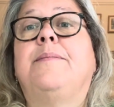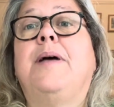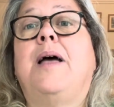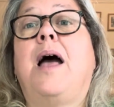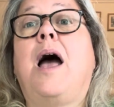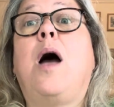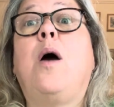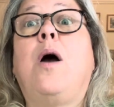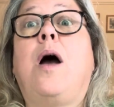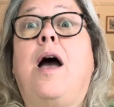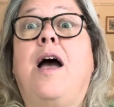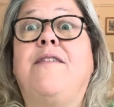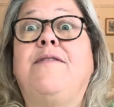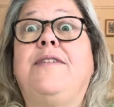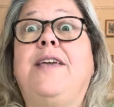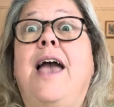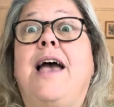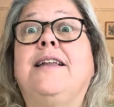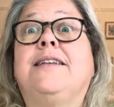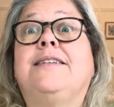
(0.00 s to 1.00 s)
I've
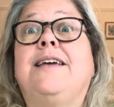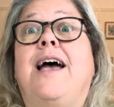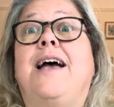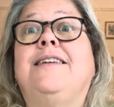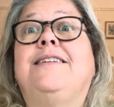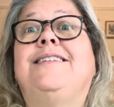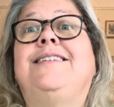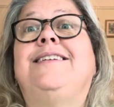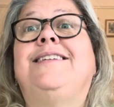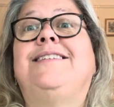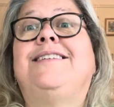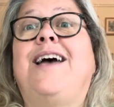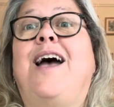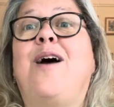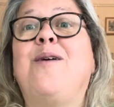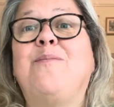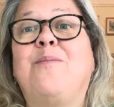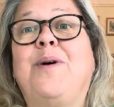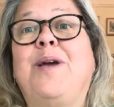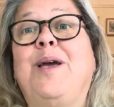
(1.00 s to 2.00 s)
yet to edit it
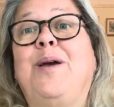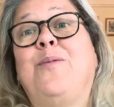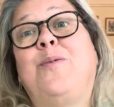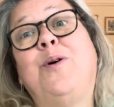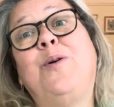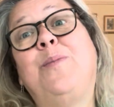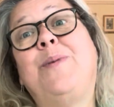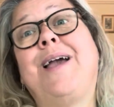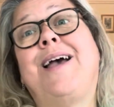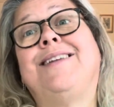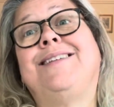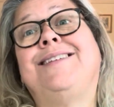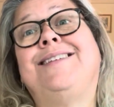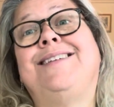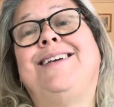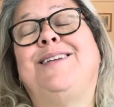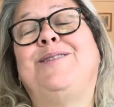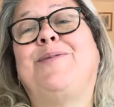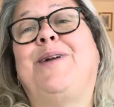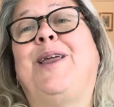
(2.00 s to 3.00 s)
down, but it will be
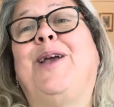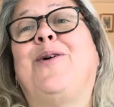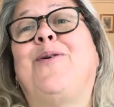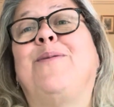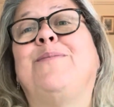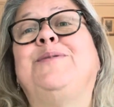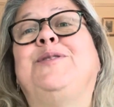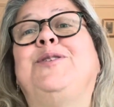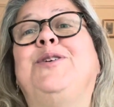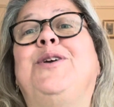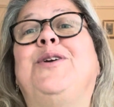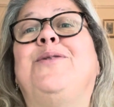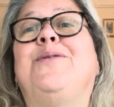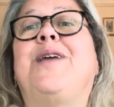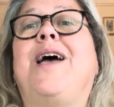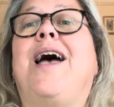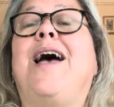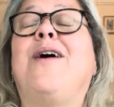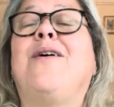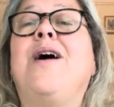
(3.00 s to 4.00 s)
edited when it comes to you
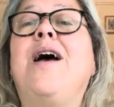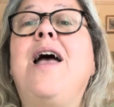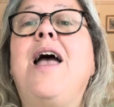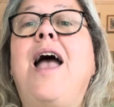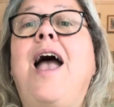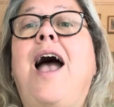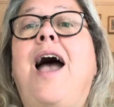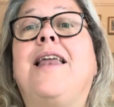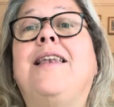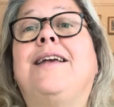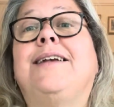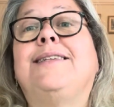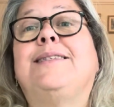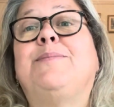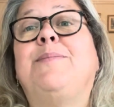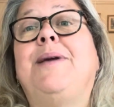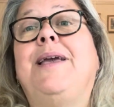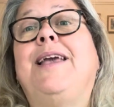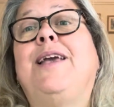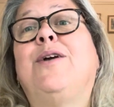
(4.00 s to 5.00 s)
now. And it's
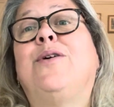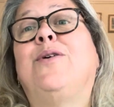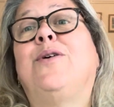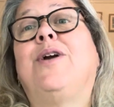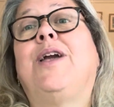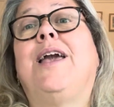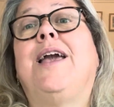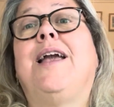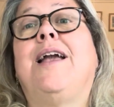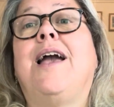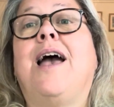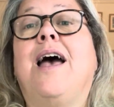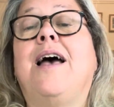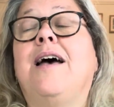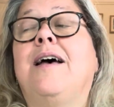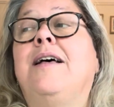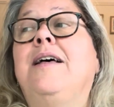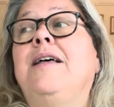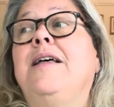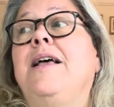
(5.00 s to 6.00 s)
me cooking
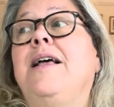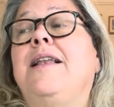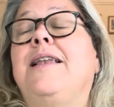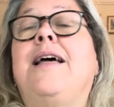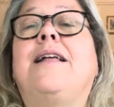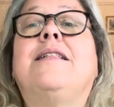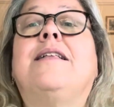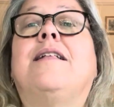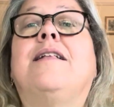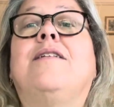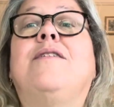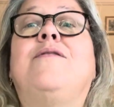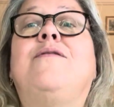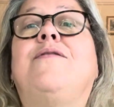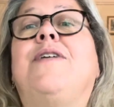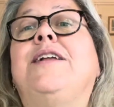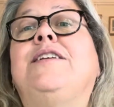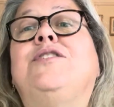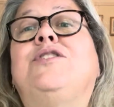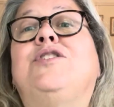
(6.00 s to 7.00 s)
a lentil and
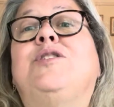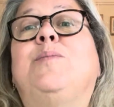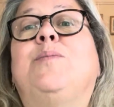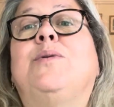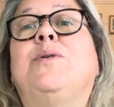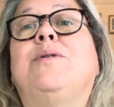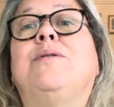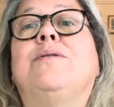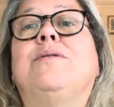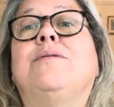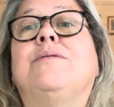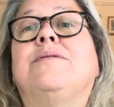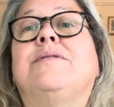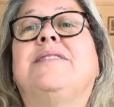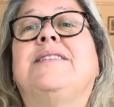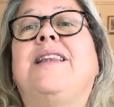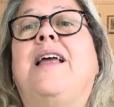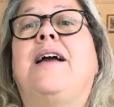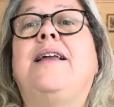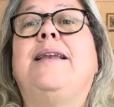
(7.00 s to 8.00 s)
vegetable,
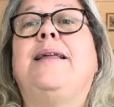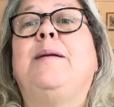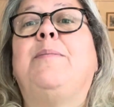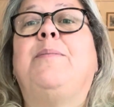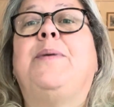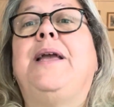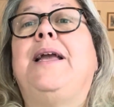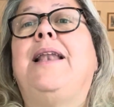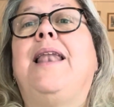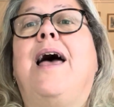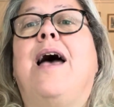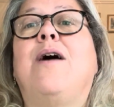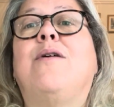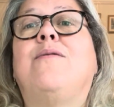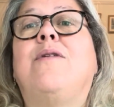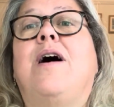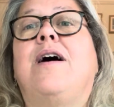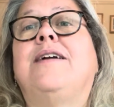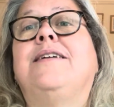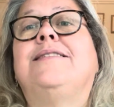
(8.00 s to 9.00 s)
slightly pilau
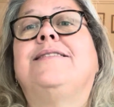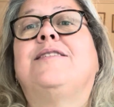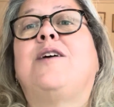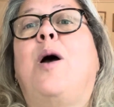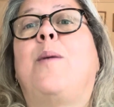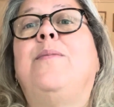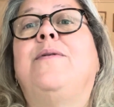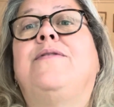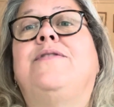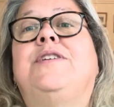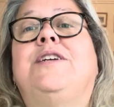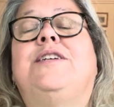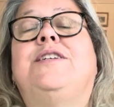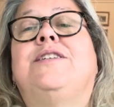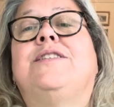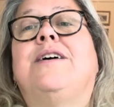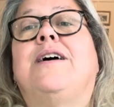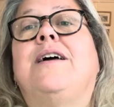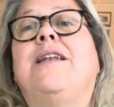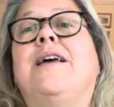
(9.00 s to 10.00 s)
rice type of dish
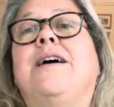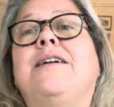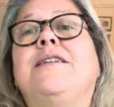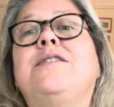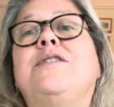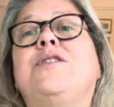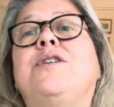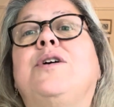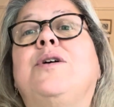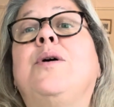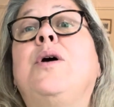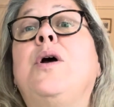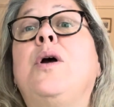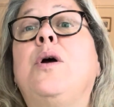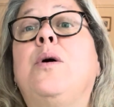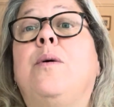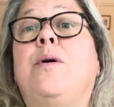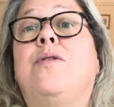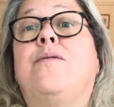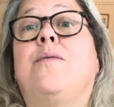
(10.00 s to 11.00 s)
that I like to do
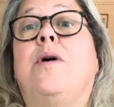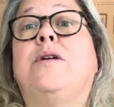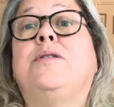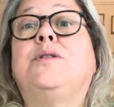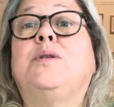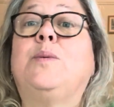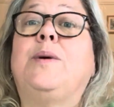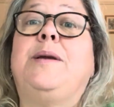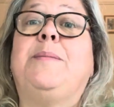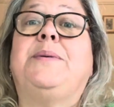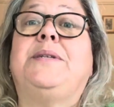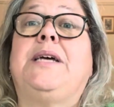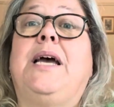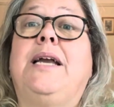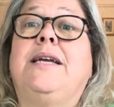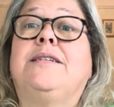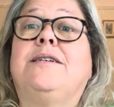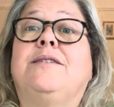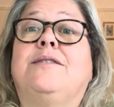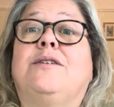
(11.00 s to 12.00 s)
with roast sweet
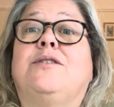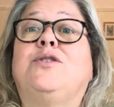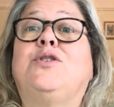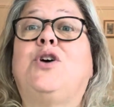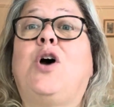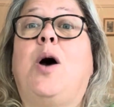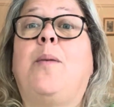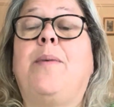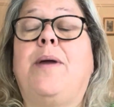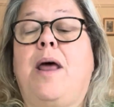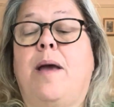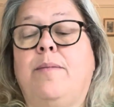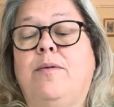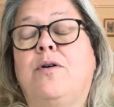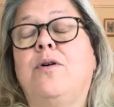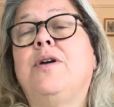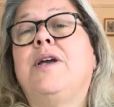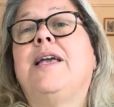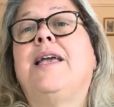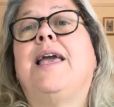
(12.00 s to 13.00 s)
potatoes on top. And I'm
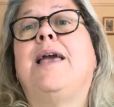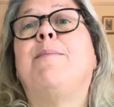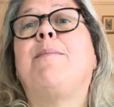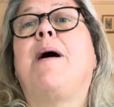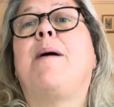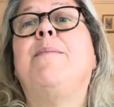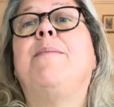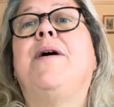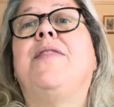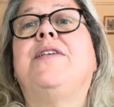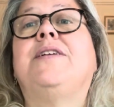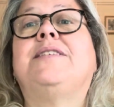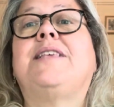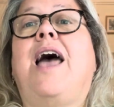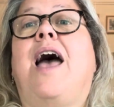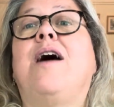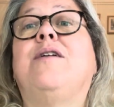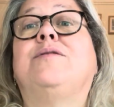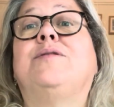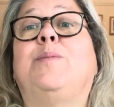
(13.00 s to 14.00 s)
cooking it in my mother's
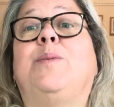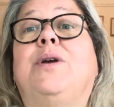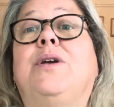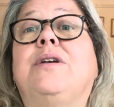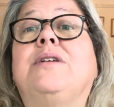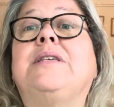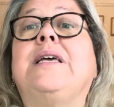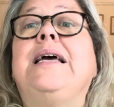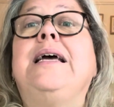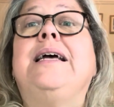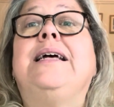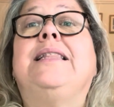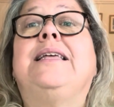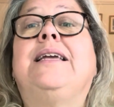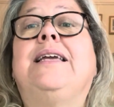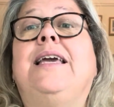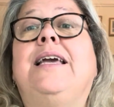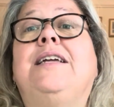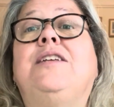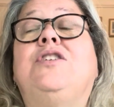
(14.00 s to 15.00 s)
house because the
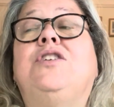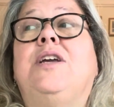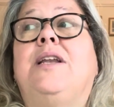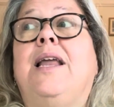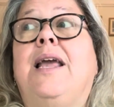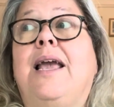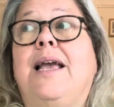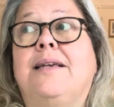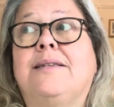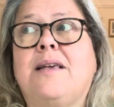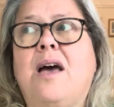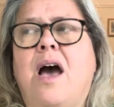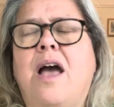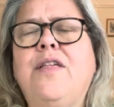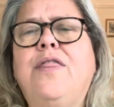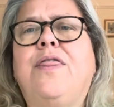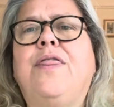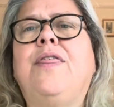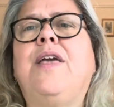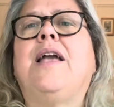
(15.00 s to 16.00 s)
kitchen is, I
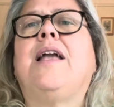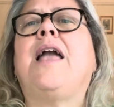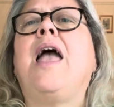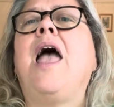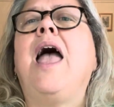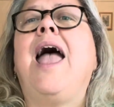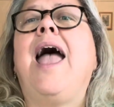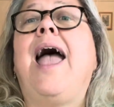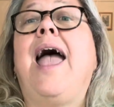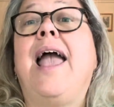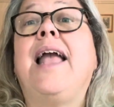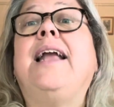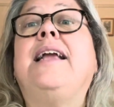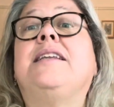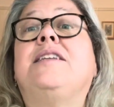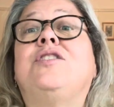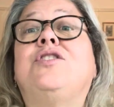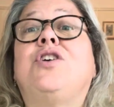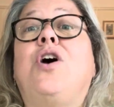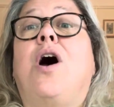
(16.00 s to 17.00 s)
think,
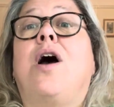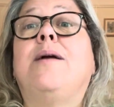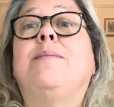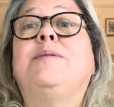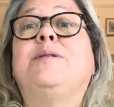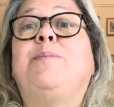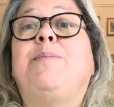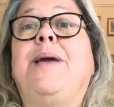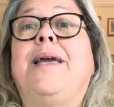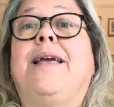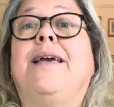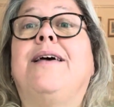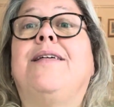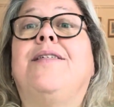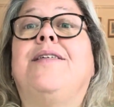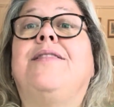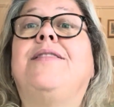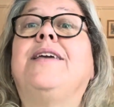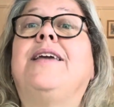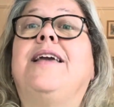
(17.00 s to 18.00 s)
8 times bigger
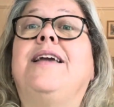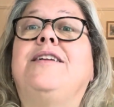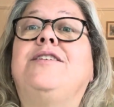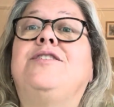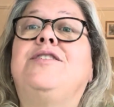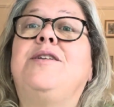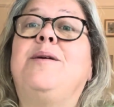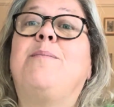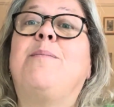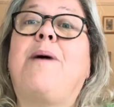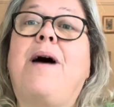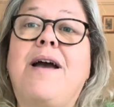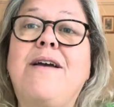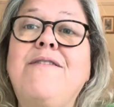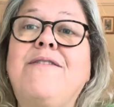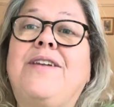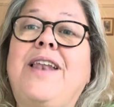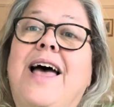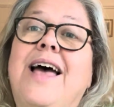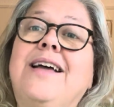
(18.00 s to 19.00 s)
than the kitchen in my
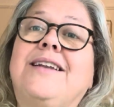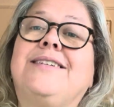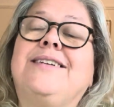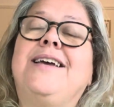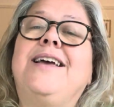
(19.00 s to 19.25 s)
flat.